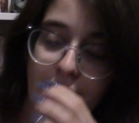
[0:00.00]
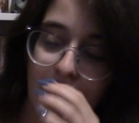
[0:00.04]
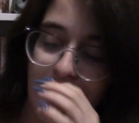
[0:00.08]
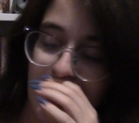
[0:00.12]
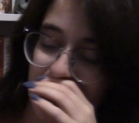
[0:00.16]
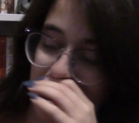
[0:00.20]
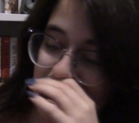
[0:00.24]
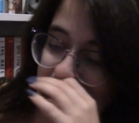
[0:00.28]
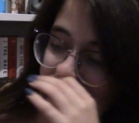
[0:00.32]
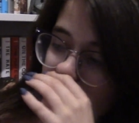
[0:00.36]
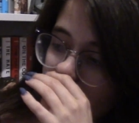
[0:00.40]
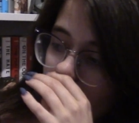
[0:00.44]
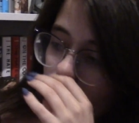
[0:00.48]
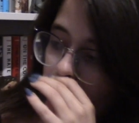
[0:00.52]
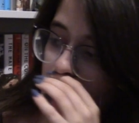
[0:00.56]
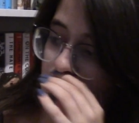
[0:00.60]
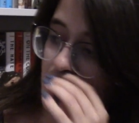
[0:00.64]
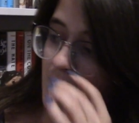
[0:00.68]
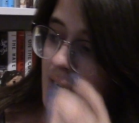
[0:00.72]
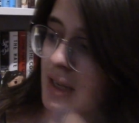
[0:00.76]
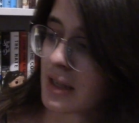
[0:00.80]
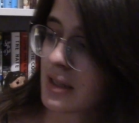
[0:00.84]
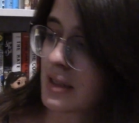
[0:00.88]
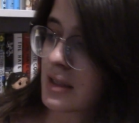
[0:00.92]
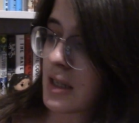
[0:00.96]
has no
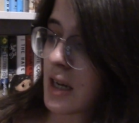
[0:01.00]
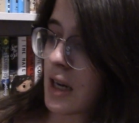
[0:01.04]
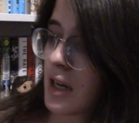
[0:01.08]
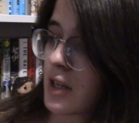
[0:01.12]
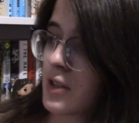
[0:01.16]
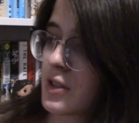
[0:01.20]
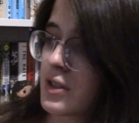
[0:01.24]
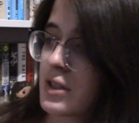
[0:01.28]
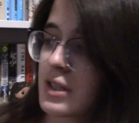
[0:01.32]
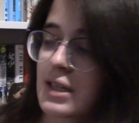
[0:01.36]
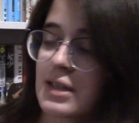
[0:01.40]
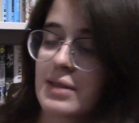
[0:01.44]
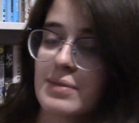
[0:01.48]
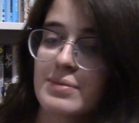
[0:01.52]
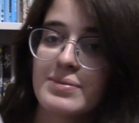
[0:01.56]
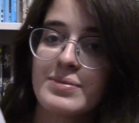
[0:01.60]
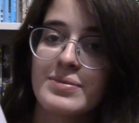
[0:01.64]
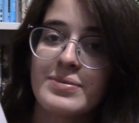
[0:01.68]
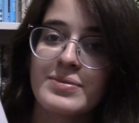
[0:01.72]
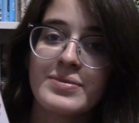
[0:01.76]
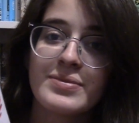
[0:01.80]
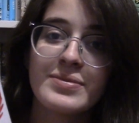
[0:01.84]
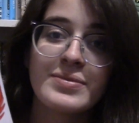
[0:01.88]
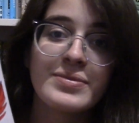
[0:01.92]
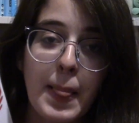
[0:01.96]
days colored in,
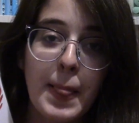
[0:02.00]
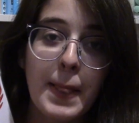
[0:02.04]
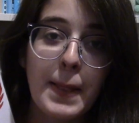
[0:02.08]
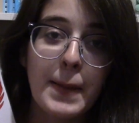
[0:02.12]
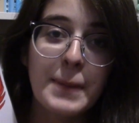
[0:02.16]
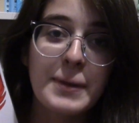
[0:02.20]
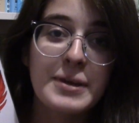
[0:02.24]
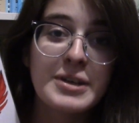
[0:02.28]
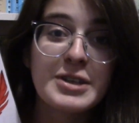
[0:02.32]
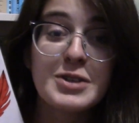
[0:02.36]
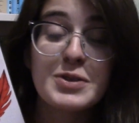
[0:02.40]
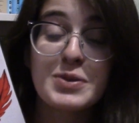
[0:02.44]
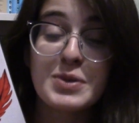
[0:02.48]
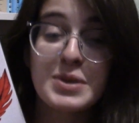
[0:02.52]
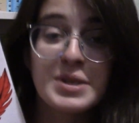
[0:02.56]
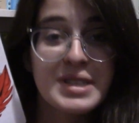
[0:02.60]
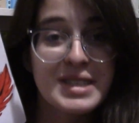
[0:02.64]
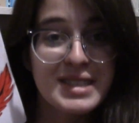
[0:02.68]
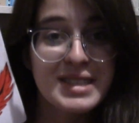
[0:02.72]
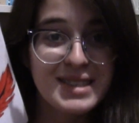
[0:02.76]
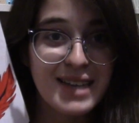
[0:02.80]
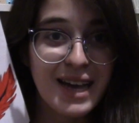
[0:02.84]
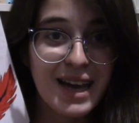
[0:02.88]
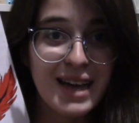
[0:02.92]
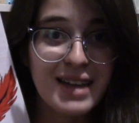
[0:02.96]
which is really
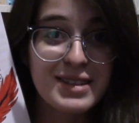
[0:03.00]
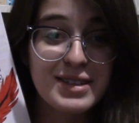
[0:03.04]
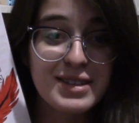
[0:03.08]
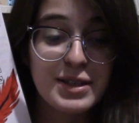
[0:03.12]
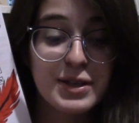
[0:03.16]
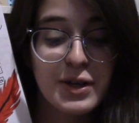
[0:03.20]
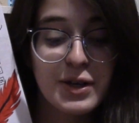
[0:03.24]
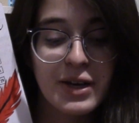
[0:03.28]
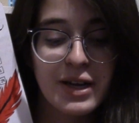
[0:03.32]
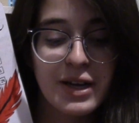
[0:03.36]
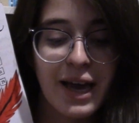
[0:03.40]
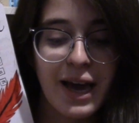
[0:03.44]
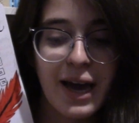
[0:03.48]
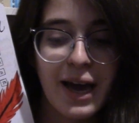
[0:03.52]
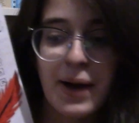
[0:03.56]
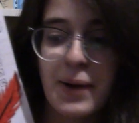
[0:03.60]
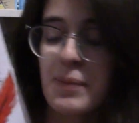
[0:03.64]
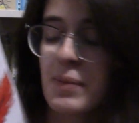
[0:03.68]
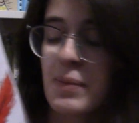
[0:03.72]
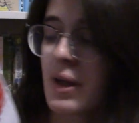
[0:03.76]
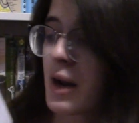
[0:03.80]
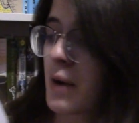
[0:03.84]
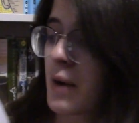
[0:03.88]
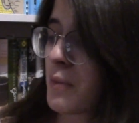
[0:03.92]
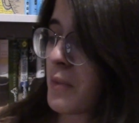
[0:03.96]
sad to look at,
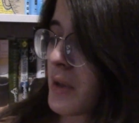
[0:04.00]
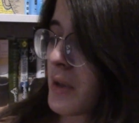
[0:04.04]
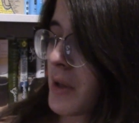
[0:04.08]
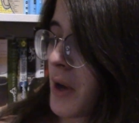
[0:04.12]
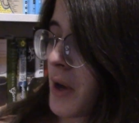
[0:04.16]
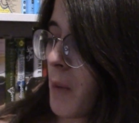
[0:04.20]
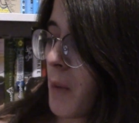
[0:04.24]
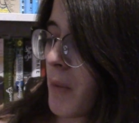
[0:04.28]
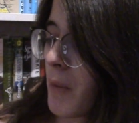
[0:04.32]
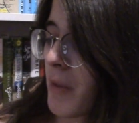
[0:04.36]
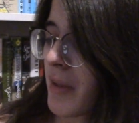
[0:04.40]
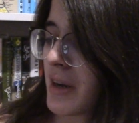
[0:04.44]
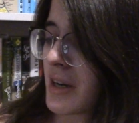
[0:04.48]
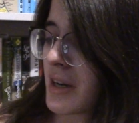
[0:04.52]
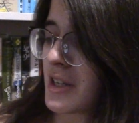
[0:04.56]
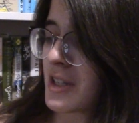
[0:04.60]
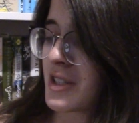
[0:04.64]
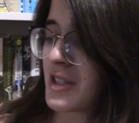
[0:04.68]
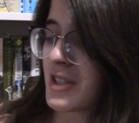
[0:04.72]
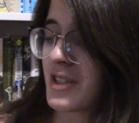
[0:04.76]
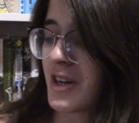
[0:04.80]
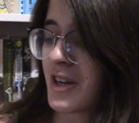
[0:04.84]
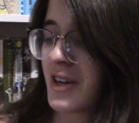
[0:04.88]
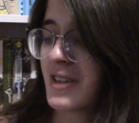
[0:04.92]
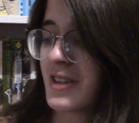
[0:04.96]
and I'm really hoping that it
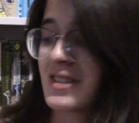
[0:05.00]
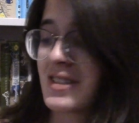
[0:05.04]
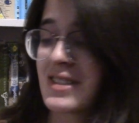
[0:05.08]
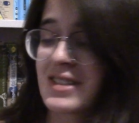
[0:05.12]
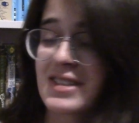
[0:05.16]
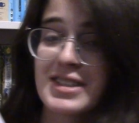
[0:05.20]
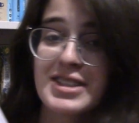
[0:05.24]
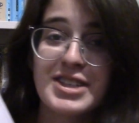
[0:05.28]
starts to